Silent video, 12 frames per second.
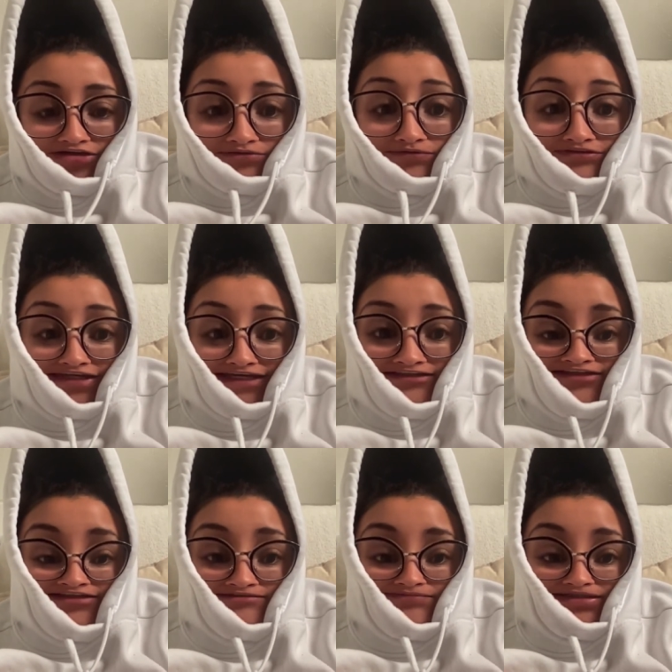with
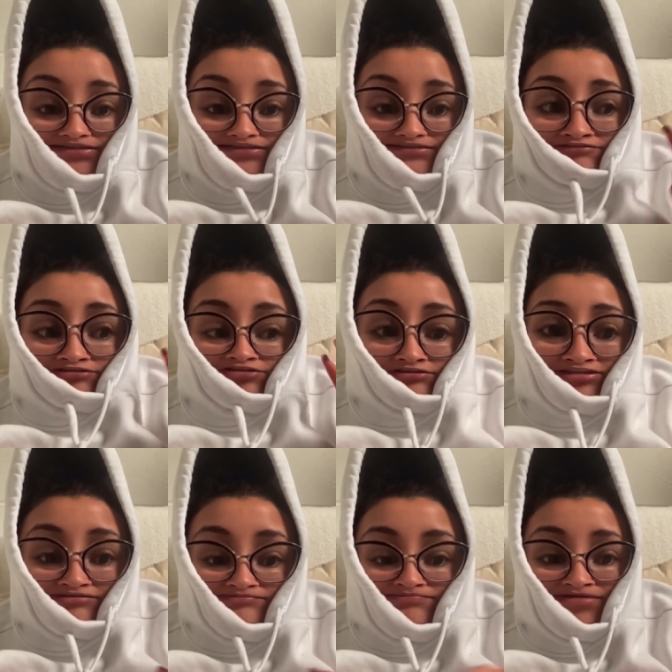Kayla and Bella, even though
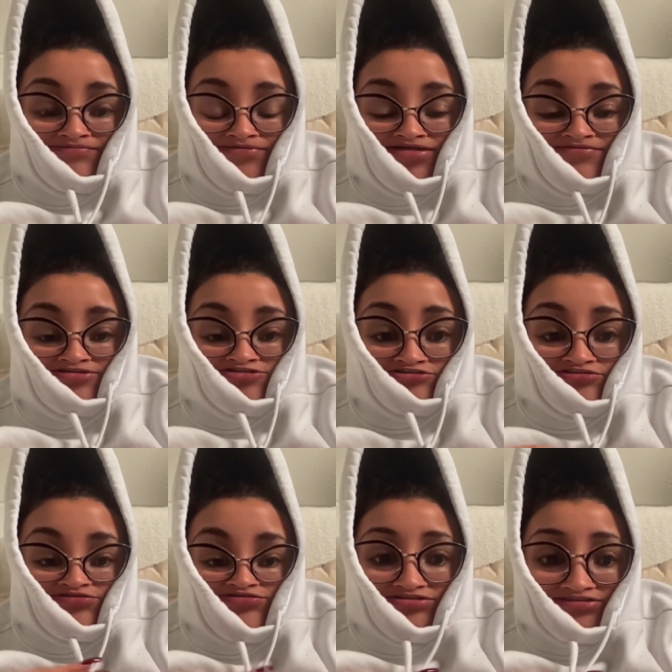like my mom
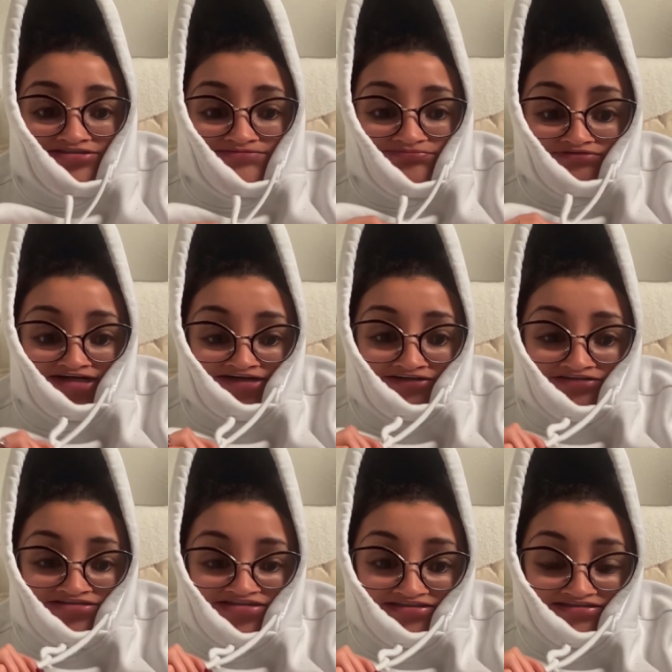introduced us prior
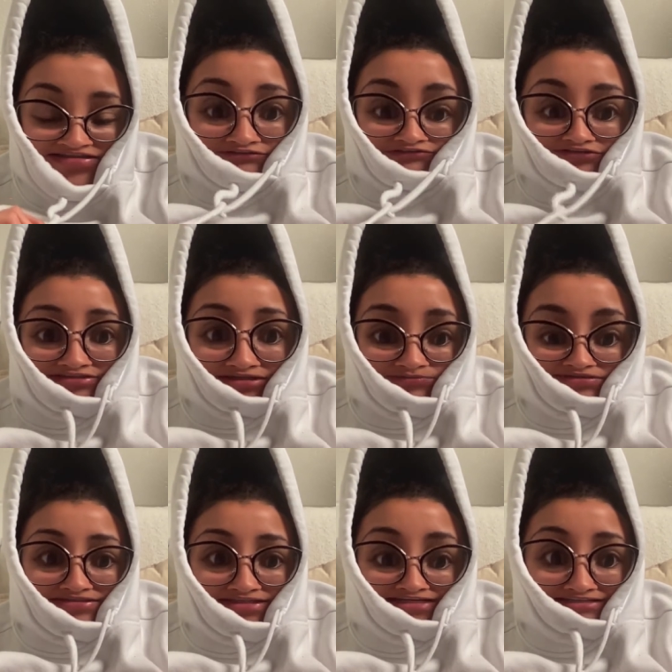to this. First time we
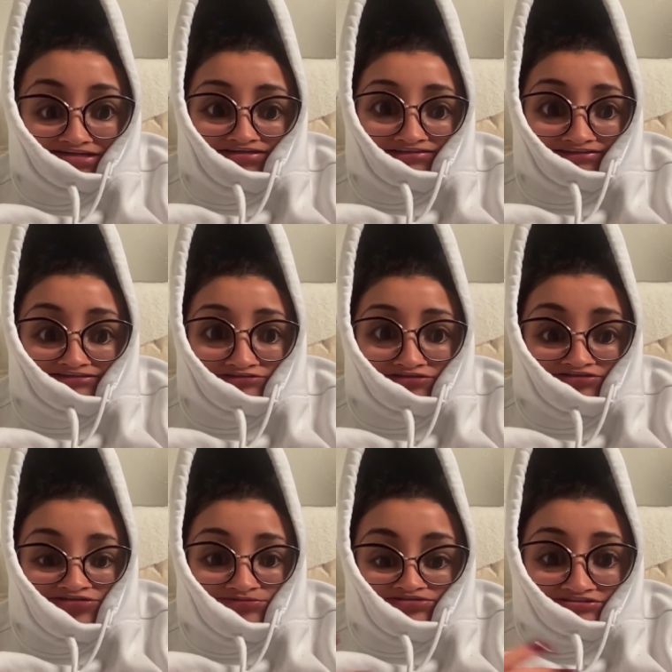sat down and like
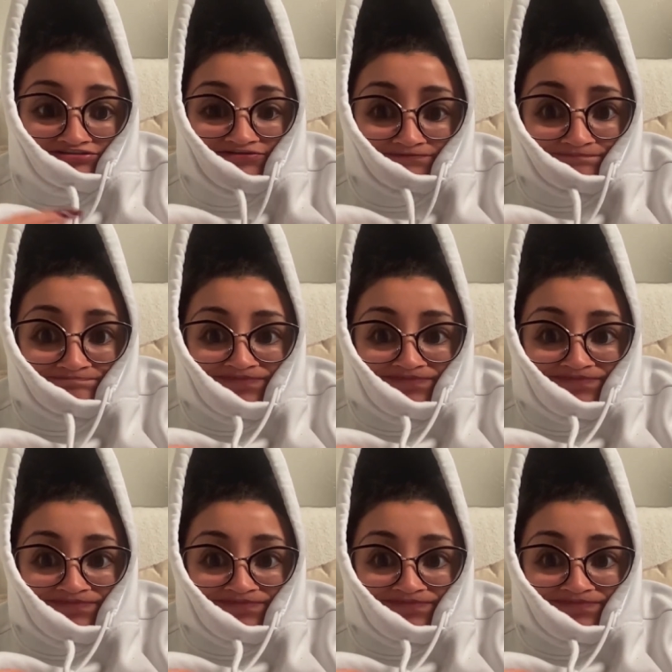talked to each other.